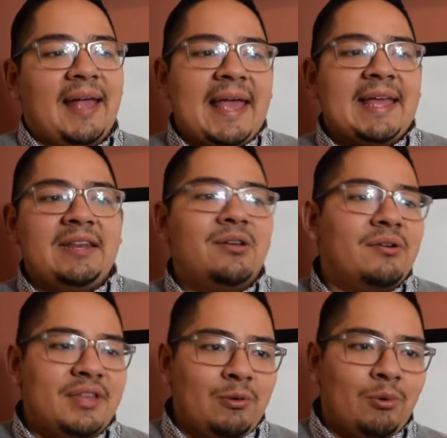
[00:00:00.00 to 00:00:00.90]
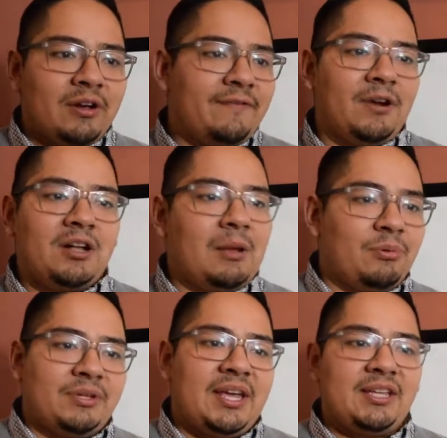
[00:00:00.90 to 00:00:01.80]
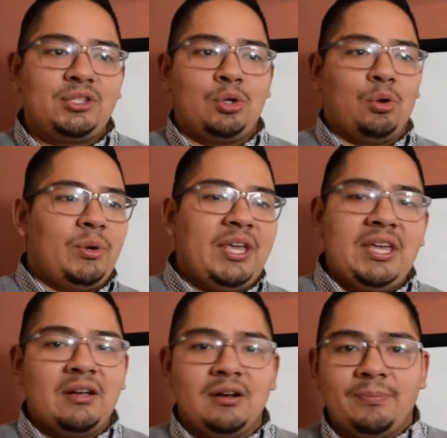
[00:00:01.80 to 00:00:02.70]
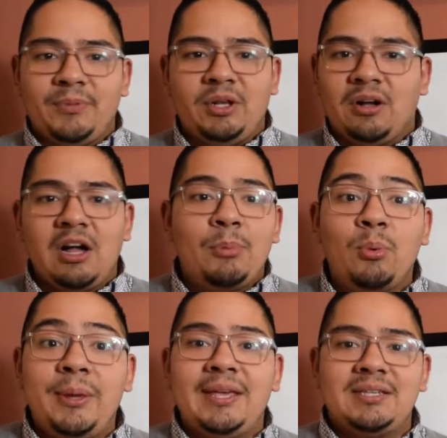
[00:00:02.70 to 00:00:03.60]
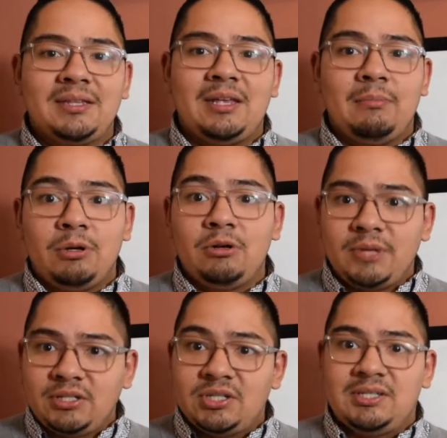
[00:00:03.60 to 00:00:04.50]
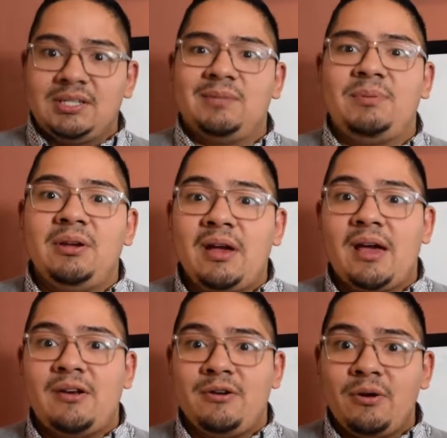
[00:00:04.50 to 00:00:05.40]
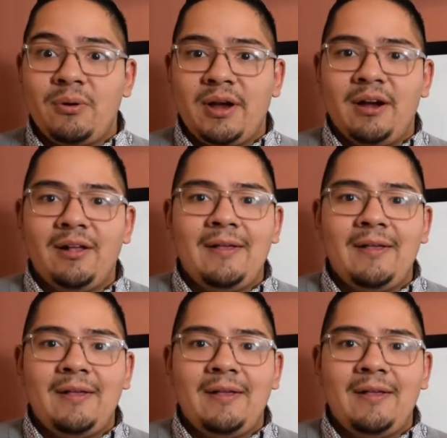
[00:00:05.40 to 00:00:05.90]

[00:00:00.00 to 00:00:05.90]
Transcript: And, you know, they work for a couple days or a week or, you know, a couple weeks, and then boom, they just disappear out of nowhere.